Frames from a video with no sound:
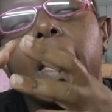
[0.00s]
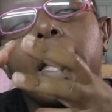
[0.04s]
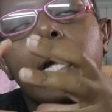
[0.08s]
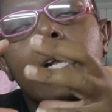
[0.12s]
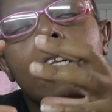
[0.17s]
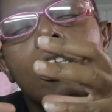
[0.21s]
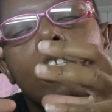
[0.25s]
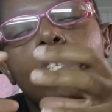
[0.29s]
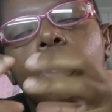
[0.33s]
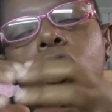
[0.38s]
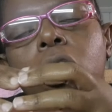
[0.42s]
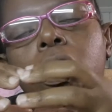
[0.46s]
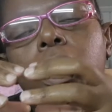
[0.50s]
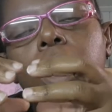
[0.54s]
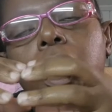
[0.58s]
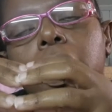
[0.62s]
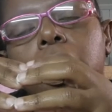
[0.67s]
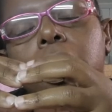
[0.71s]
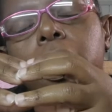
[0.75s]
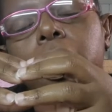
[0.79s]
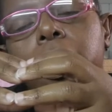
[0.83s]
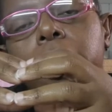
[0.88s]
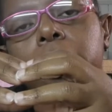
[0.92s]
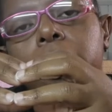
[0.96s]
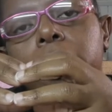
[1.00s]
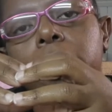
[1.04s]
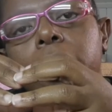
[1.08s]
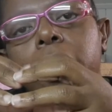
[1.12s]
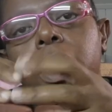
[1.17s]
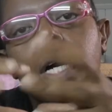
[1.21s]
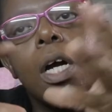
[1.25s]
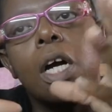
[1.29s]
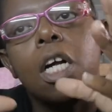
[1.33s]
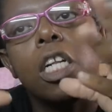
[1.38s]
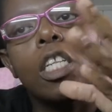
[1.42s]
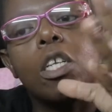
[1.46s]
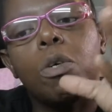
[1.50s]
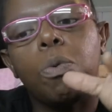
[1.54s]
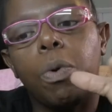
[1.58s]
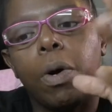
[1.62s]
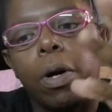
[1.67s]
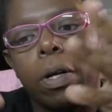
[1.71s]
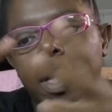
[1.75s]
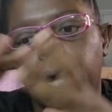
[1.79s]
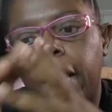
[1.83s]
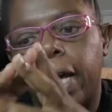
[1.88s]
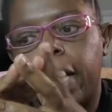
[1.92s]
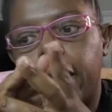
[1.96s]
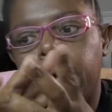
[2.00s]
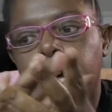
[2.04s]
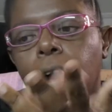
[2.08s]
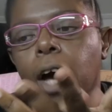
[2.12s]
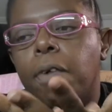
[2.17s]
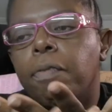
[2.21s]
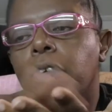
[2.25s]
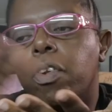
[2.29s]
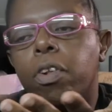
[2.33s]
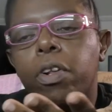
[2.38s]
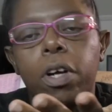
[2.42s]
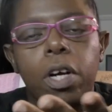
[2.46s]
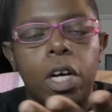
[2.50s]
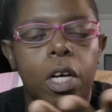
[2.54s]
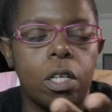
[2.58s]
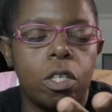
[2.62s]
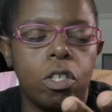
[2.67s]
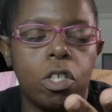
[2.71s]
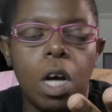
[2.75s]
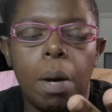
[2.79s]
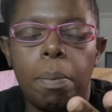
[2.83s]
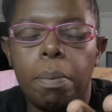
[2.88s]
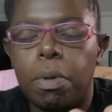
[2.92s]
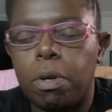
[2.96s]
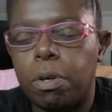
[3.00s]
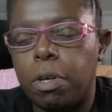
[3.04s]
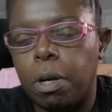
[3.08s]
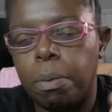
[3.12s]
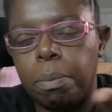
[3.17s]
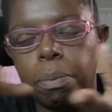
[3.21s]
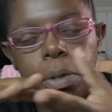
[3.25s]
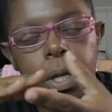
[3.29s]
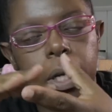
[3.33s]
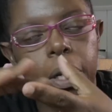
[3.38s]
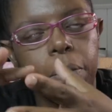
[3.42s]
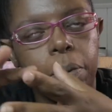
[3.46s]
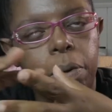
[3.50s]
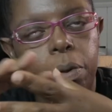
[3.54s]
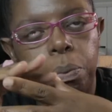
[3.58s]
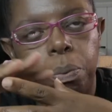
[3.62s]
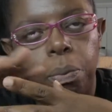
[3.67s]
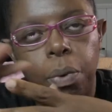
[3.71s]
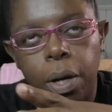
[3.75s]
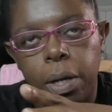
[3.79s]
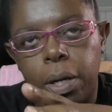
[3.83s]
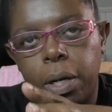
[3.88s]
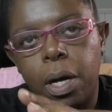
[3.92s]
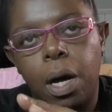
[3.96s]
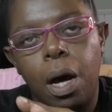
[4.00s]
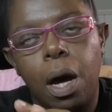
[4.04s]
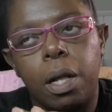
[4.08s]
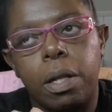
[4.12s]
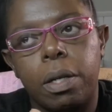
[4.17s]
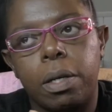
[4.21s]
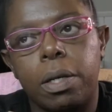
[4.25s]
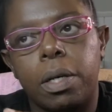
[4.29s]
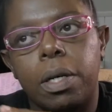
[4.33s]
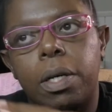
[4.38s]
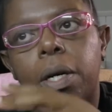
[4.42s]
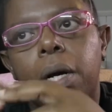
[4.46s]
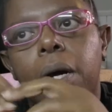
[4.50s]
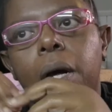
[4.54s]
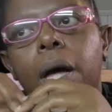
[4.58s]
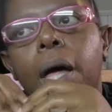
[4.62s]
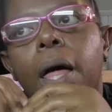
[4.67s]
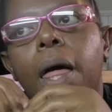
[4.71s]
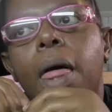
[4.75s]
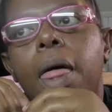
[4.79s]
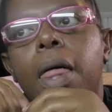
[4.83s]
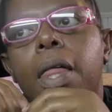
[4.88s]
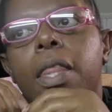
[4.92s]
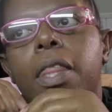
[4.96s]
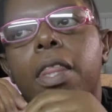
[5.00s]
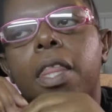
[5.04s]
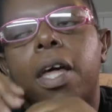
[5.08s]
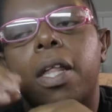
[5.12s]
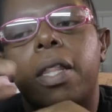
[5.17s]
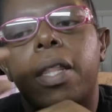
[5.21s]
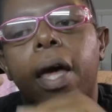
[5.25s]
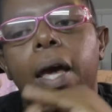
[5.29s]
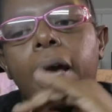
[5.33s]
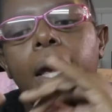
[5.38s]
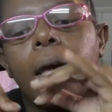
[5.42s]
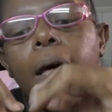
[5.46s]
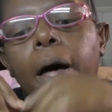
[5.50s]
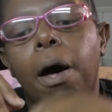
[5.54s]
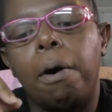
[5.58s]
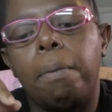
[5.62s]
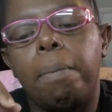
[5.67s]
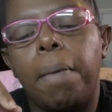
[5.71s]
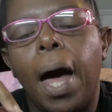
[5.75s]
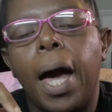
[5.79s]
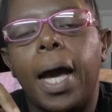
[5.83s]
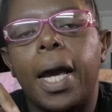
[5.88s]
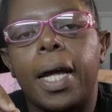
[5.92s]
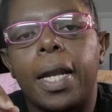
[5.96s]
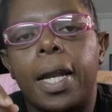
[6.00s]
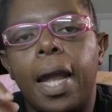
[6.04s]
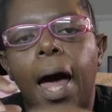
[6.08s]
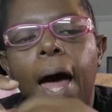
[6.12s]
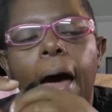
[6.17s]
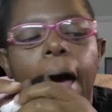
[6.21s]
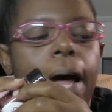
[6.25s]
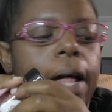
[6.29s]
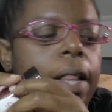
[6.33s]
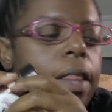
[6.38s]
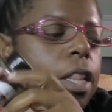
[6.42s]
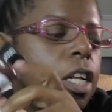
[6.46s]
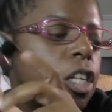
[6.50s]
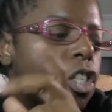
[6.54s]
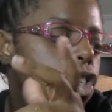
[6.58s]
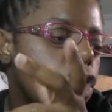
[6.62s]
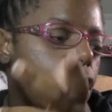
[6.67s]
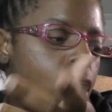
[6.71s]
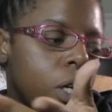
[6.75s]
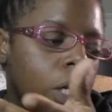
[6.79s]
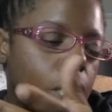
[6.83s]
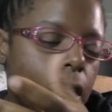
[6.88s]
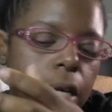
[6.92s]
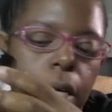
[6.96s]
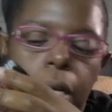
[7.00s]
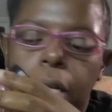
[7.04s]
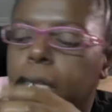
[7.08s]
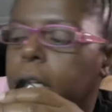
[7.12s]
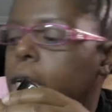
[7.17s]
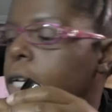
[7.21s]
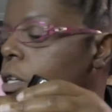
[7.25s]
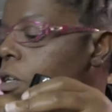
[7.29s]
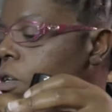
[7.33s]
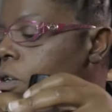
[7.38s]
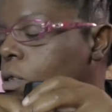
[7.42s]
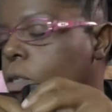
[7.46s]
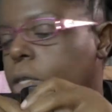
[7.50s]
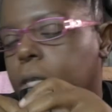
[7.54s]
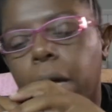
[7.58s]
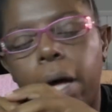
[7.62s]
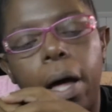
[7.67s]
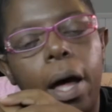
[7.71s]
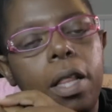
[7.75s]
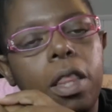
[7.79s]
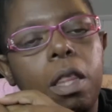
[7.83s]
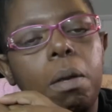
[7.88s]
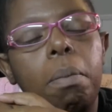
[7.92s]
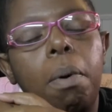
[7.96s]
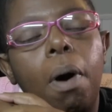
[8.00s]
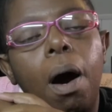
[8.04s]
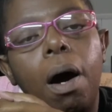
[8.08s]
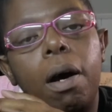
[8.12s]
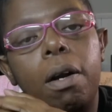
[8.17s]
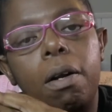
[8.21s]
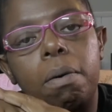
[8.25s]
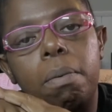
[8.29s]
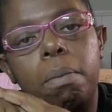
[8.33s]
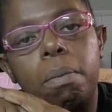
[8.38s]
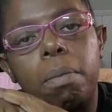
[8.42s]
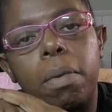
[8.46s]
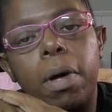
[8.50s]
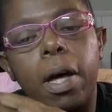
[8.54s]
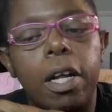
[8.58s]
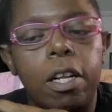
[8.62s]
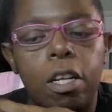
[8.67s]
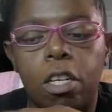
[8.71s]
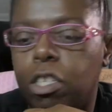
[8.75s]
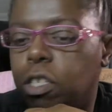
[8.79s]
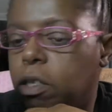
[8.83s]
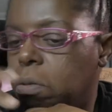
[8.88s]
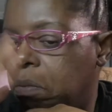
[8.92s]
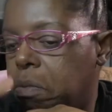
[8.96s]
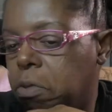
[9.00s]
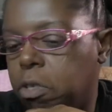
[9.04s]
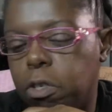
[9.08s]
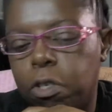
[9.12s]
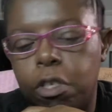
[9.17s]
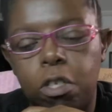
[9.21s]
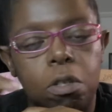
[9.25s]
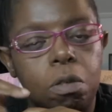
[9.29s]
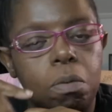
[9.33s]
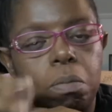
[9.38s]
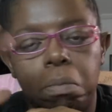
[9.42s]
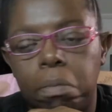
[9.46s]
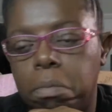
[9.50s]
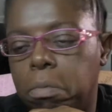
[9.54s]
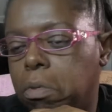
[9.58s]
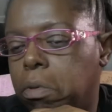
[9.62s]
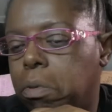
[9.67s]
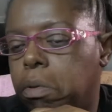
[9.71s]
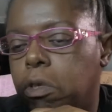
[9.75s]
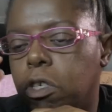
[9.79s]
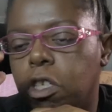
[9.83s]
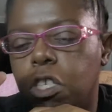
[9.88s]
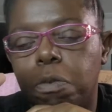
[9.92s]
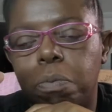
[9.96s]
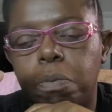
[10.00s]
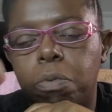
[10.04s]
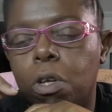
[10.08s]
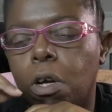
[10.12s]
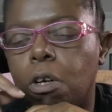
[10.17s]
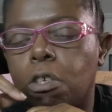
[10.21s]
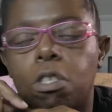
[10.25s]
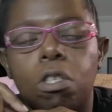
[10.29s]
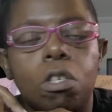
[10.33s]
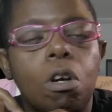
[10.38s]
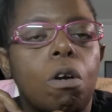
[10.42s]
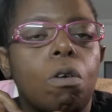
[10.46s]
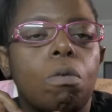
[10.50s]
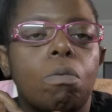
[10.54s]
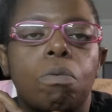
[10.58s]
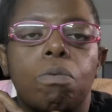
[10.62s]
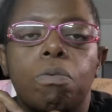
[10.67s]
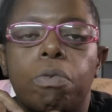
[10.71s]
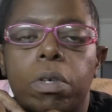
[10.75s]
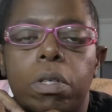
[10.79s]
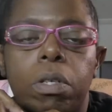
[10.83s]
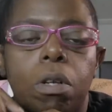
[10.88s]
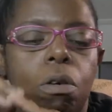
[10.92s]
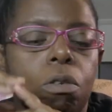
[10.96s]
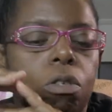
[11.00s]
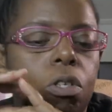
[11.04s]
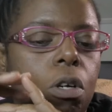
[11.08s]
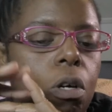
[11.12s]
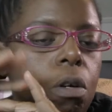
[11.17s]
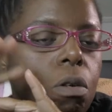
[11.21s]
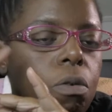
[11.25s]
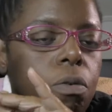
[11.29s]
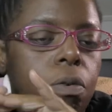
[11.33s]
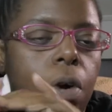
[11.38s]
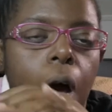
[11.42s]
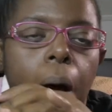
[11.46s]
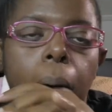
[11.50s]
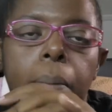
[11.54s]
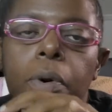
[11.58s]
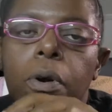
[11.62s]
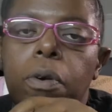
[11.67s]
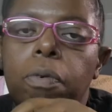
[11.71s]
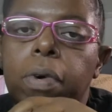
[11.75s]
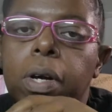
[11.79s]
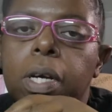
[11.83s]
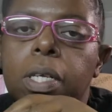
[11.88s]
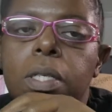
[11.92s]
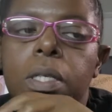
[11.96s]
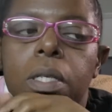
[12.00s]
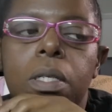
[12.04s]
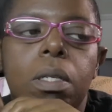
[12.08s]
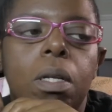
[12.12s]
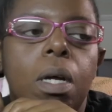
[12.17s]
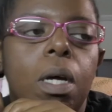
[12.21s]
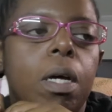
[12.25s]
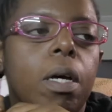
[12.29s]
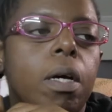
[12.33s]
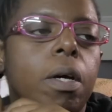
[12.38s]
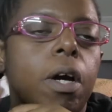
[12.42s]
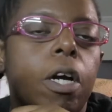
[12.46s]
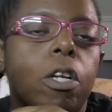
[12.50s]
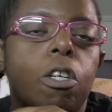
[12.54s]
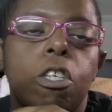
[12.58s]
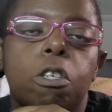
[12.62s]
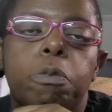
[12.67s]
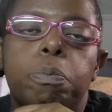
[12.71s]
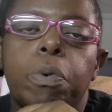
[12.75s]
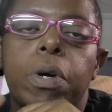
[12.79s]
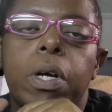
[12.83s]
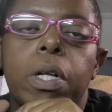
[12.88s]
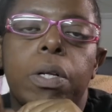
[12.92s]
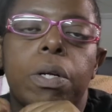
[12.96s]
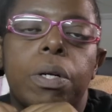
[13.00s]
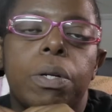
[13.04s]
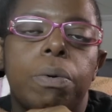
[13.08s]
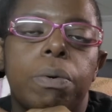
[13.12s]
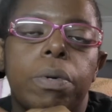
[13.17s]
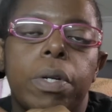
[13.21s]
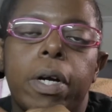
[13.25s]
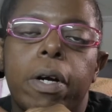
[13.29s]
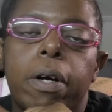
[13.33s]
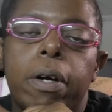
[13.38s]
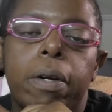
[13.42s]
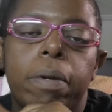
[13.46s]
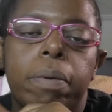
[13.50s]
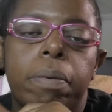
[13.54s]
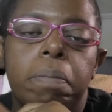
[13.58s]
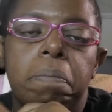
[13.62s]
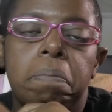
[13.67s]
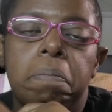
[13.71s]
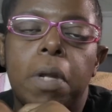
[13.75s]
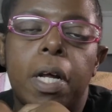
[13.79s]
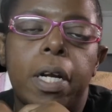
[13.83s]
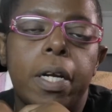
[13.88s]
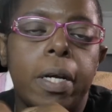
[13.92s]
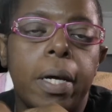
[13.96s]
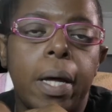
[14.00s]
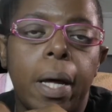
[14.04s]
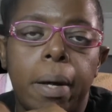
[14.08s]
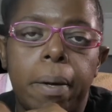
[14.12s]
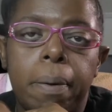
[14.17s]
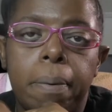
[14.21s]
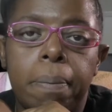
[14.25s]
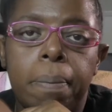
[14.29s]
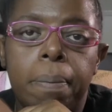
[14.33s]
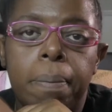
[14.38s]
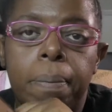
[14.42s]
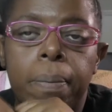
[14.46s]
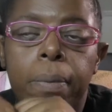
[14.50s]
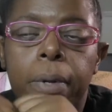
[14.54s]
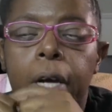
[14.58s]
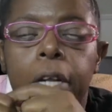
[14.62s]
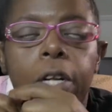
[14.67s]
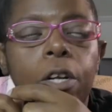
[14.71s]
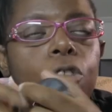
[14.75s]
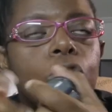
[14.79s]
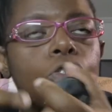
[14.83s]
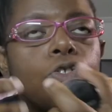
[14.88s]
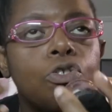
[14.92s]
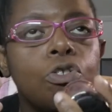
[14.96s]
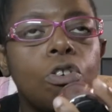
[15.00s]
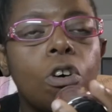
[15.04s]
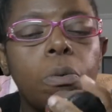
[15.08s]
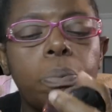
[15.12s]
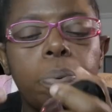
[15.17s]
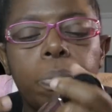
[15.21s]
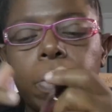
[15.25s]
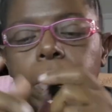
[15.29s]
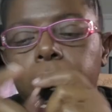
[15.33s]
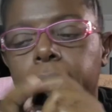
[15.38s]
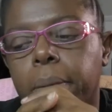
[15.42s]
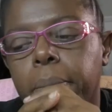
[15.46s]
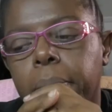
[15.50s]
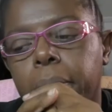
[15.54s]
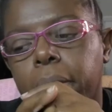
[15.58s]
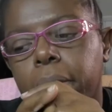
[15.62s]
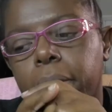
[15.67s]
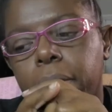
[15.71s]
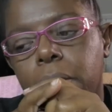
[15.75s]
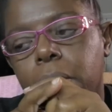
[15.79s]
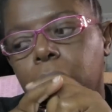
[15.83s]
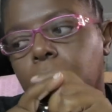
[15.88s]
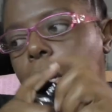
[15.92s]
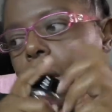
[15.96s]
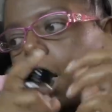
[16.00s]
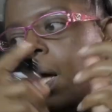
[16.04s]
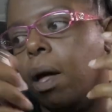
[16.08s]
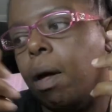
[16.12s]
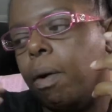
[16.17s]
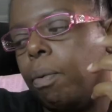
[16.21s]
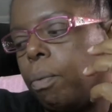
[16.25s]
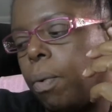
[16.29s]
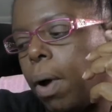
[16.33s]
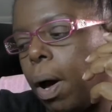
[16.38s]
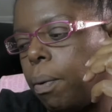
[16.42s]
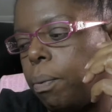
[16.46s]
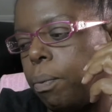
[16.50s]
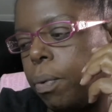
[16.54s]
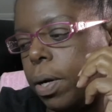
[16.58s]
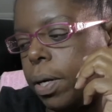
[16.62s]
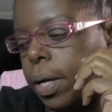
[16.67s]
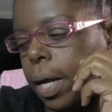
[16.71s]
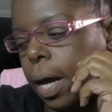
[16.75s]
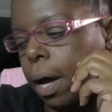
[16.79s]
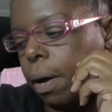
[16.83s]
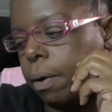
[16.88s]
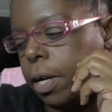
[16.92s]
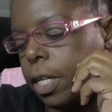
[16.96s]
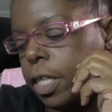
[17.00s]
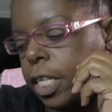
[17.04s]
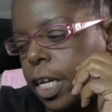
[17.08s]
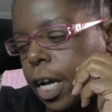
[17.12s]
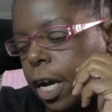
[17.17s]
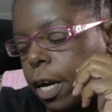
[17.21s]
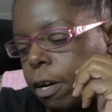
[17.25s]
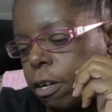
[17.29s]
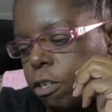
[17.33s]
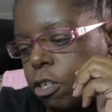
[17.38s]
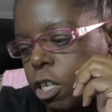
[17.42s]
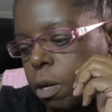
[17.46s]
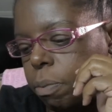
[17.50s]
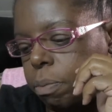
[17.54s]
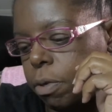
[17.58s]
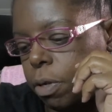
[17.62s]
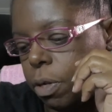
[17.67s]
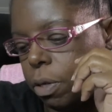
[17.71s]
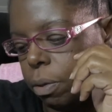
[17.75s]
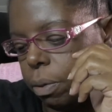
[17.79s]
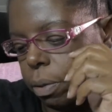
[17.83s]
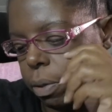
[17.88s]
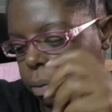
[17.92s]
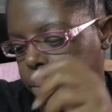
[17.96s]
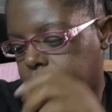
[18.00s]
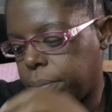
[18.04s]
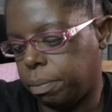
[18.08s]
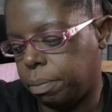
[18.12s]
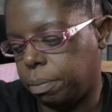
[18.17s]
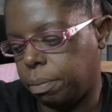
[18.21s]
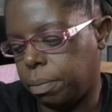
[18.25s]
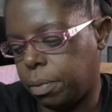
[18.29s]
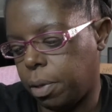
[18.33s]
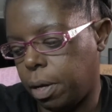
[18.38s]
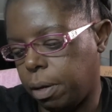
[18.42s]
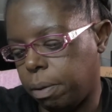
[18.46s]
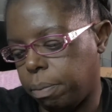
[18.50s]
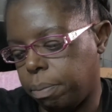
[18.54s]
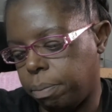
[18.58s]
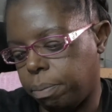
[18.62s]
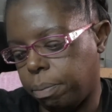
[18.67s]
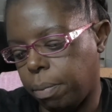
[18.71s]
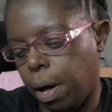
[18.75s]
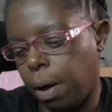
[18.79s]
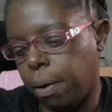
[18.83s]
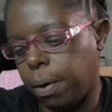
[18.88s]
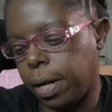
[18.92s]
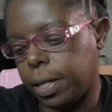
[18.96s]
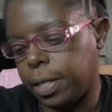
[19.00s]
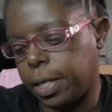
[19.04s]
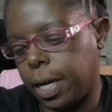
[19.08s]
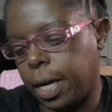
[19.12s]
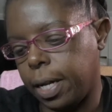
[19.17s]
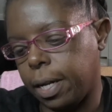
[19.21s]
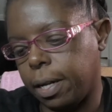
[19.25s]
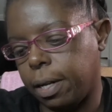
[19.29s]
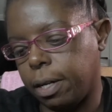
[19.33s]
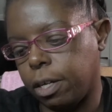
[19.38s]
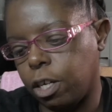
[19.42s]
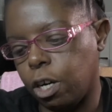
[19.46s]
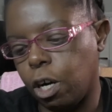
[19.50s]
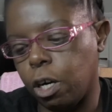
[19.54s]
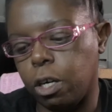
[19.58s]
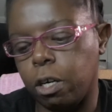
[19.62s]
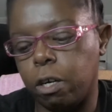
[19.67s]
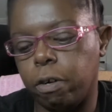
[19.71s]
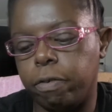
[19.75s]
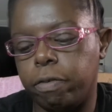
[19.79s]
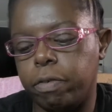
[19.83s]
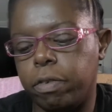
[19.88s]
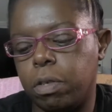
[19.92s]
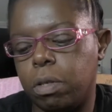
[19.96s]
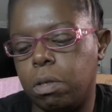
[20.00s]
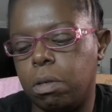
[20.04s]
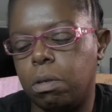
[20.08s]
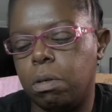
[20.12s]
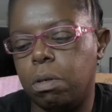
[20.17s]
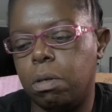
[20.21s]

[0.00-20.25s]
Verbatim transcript: in chunky glitter to where they covered the tumbler completely with one color. And then they go back and add the chunky glitters at the bottom, and just, just no certain, no certain rhyme, no reason, and just sprinkle it on there and let it go. And they're so pretty. But one day I'll get the carriage up to do it. Um, I'll have to get a curved,